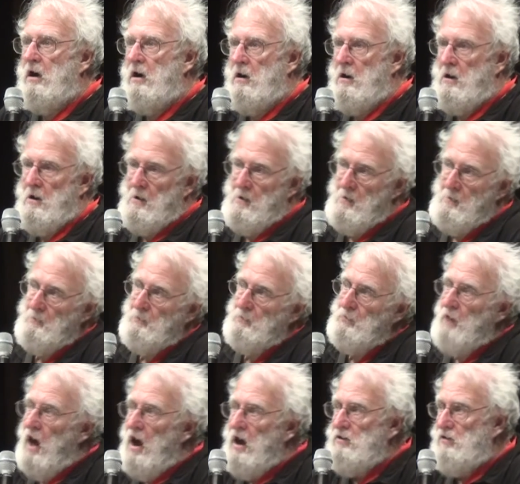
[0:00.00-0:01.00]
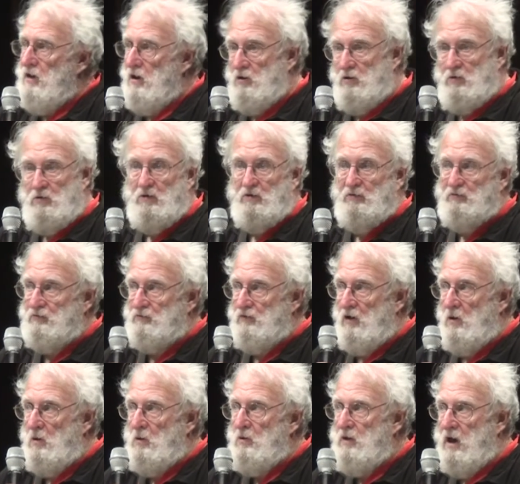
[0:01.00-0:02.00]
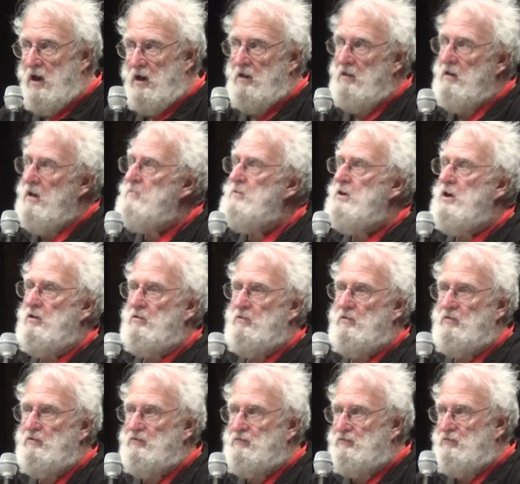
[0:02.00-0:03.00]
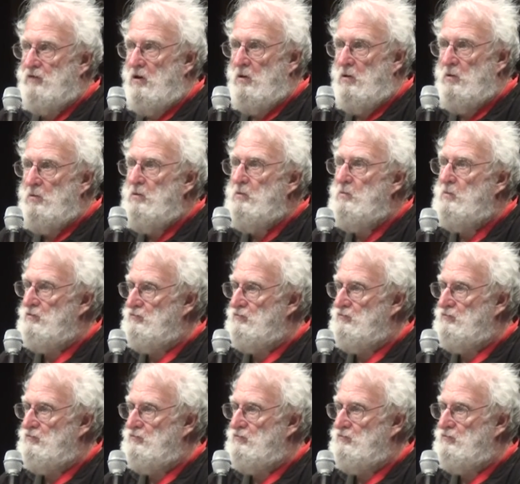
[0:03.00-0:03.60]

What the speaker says: 900 hertz tone and 1100 hertz tone,